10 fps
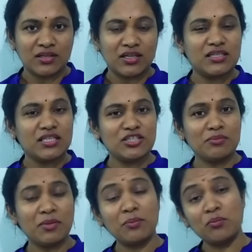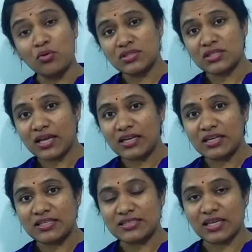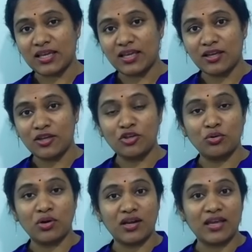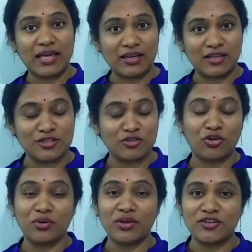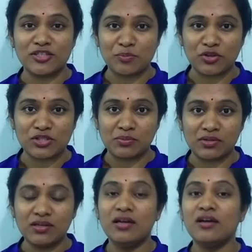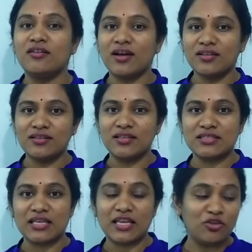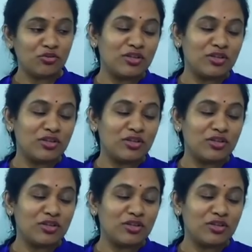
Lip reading: A teacher might most likely say you are careless or you're irresponsible rather than saying you